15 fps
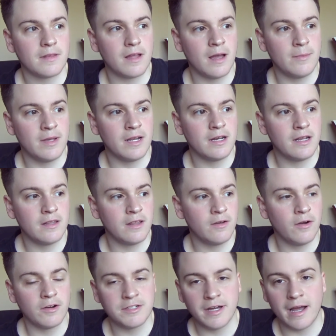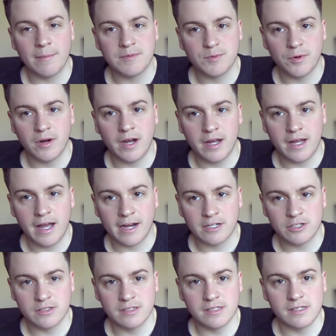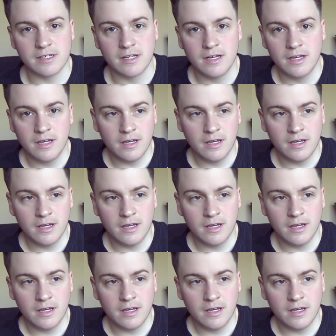I mean, there are times where I actually,